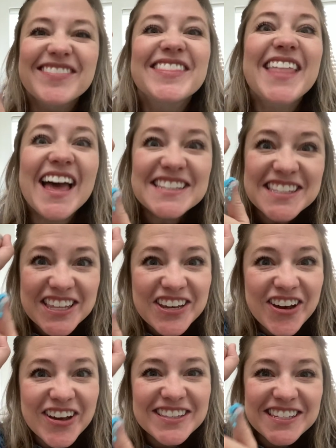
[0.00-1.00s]
That's the
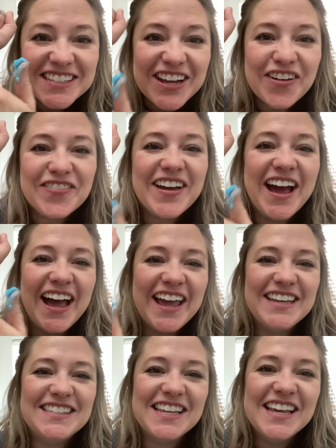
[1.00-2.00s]
good stuff,
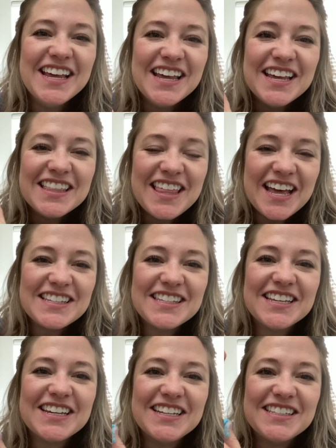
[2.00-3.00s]
guys. That's
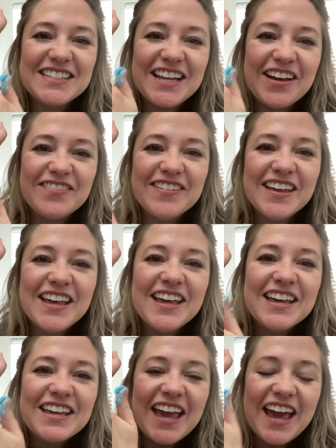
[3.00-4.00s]
the good stuff,
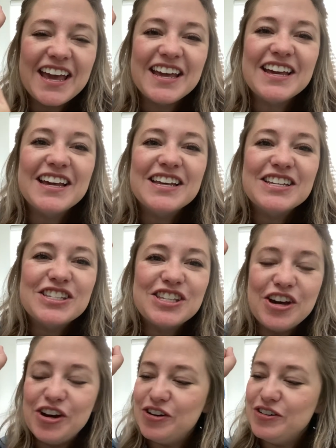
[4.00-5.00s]
okay?
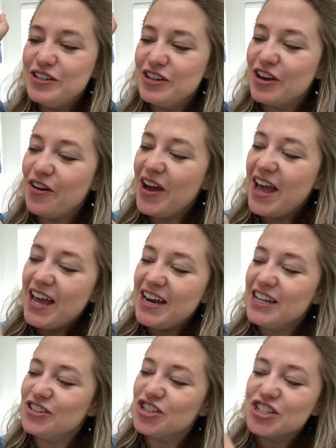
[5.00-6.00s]
So you go ahead
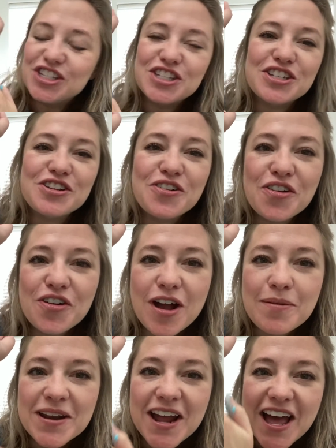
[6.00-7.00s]
and just
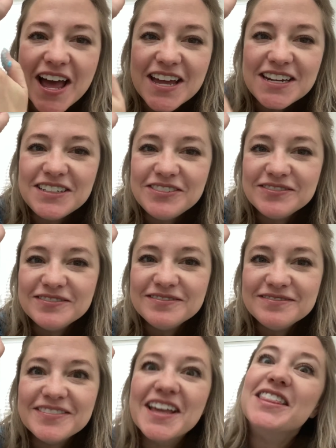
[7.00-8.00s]
scrub it on,
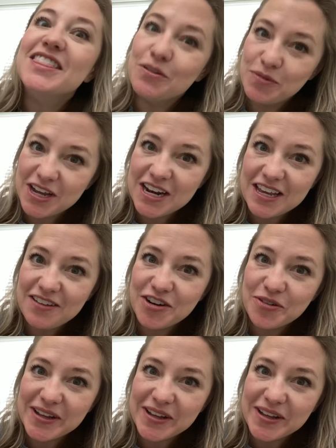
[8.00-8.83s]
then we're gonna give it a